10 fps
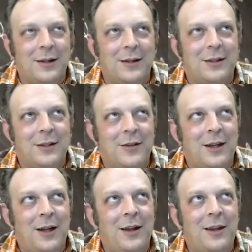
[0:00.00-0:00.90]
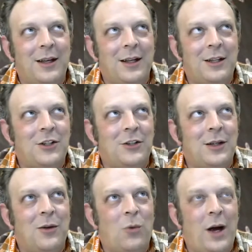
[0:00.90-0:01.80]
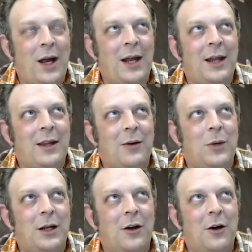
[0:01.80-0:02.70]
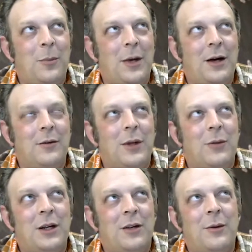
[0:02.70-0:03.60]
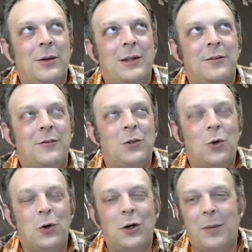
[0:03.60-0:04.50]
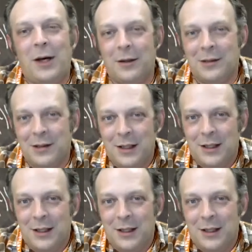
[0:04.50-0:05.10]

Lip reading: sort of another issue in the way that we go about, that we sort of talk about